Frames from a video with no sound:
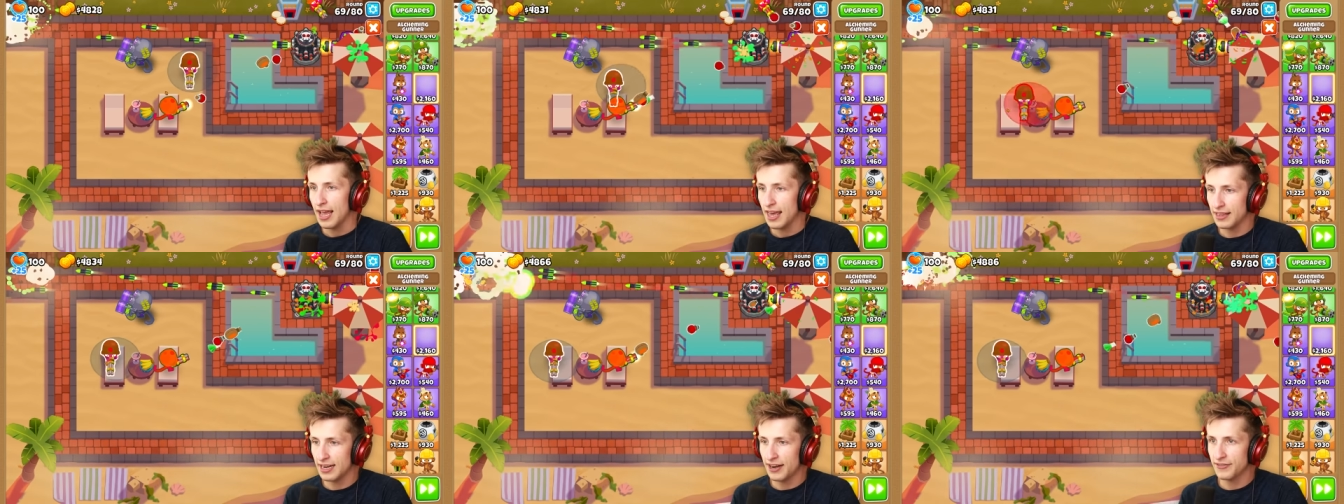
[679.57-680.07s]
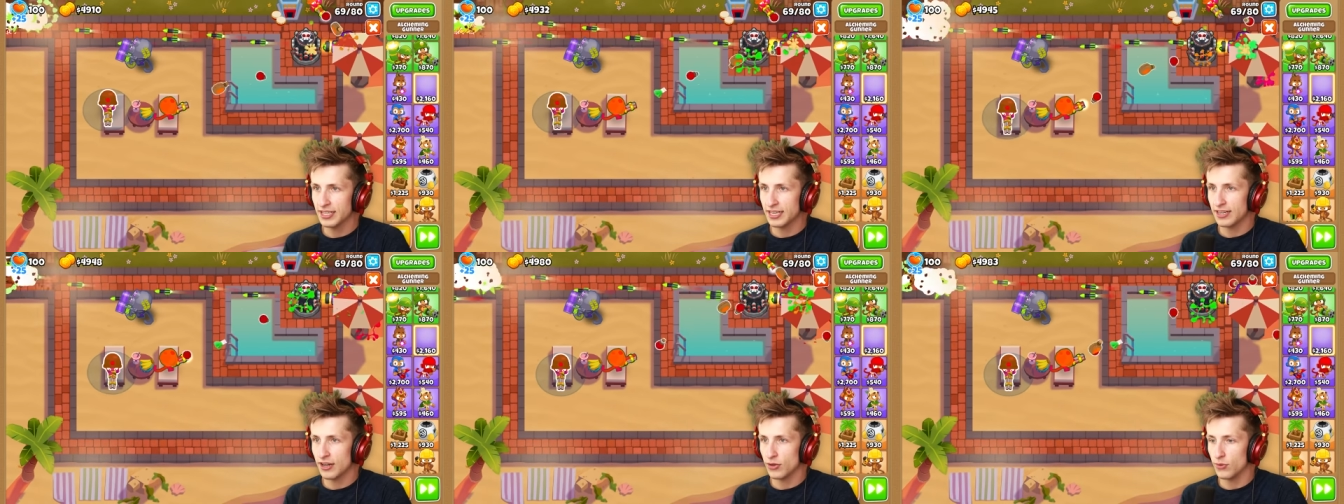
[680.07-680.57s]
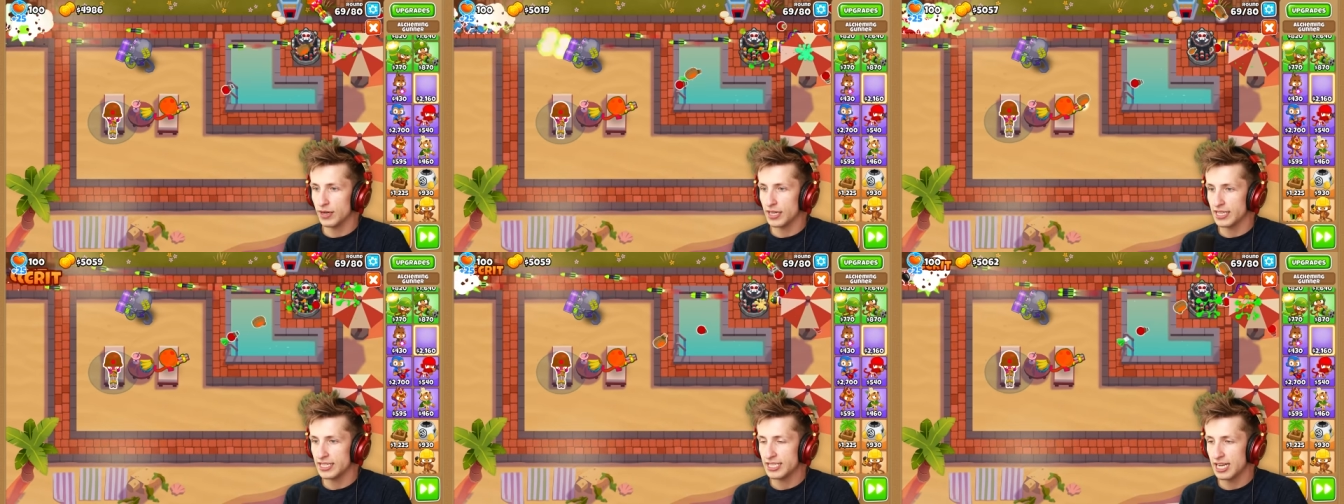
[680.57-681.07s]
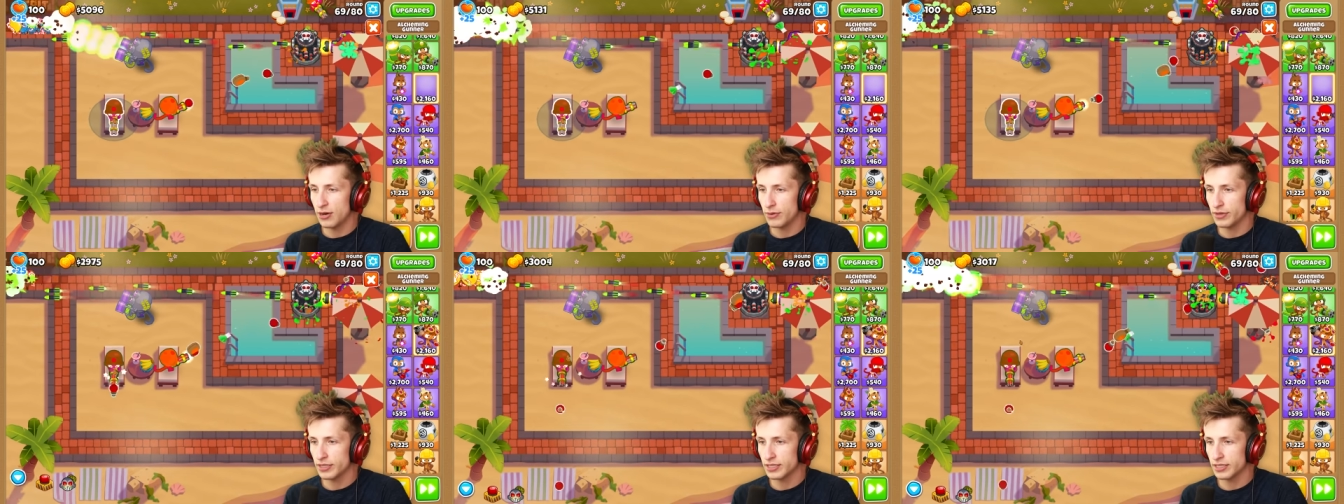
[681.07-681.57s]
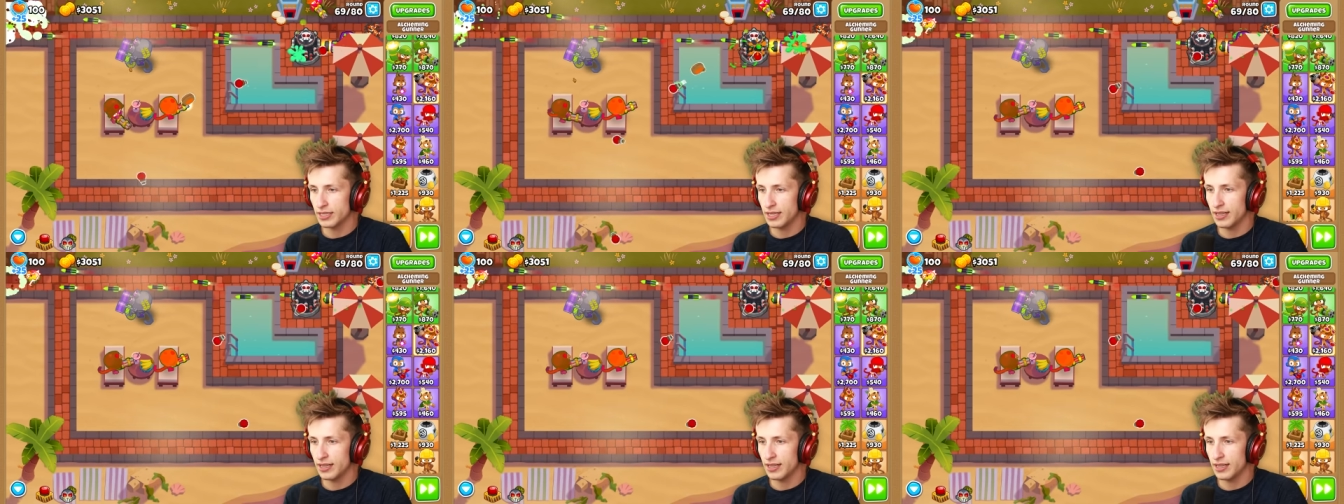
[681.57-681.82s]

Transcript: And then I have to get another one of these towers.